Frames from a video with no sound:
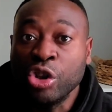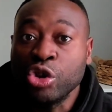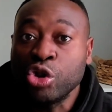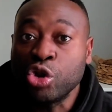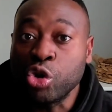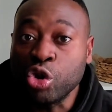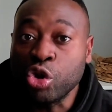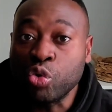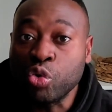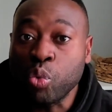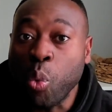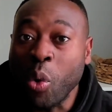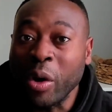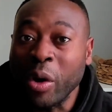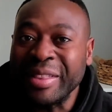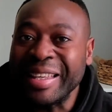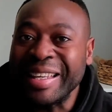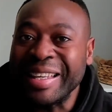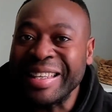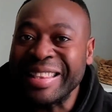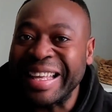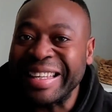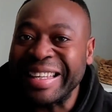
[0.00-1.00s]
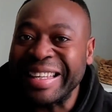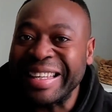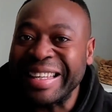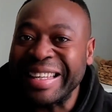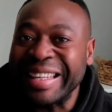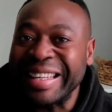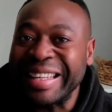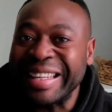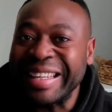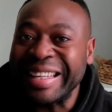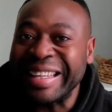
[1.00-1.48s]
Choose one thing that
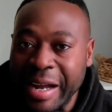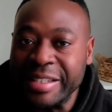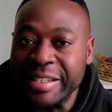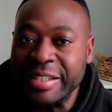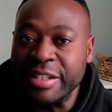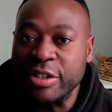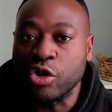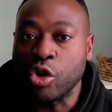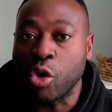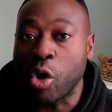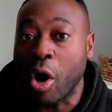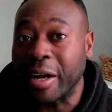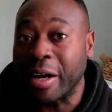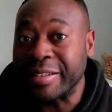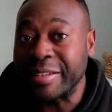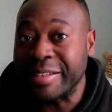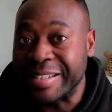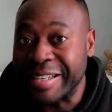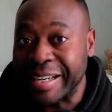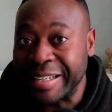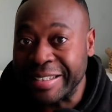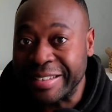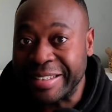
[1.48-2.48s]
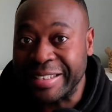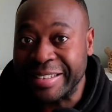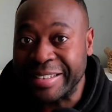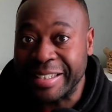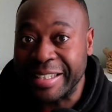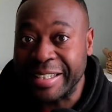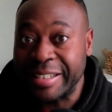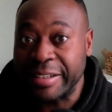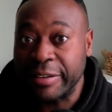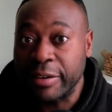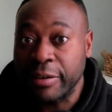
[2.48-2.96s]
defines your
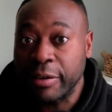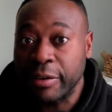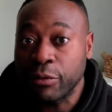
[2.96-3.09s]
identity.